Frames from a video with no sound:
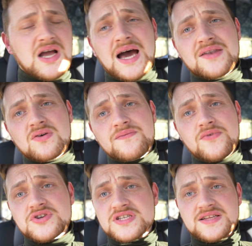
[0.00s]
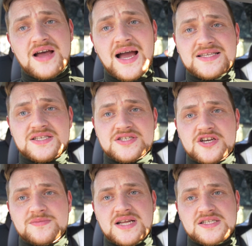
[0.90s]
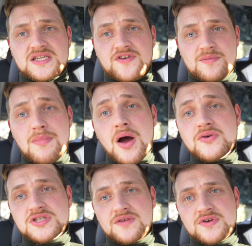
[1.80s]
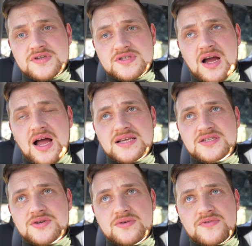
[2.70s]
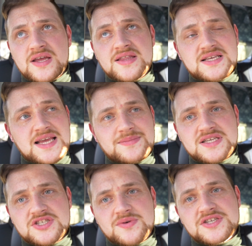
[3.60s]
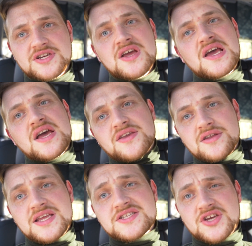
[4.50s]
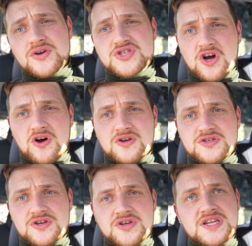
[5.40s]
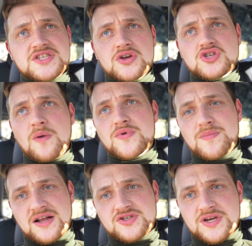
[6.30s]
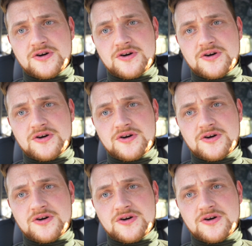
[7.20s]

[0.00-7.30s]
And unfortunately, that is the circumstances for most of us guys who are in the same situation. You need to go charge, you need to go top your battery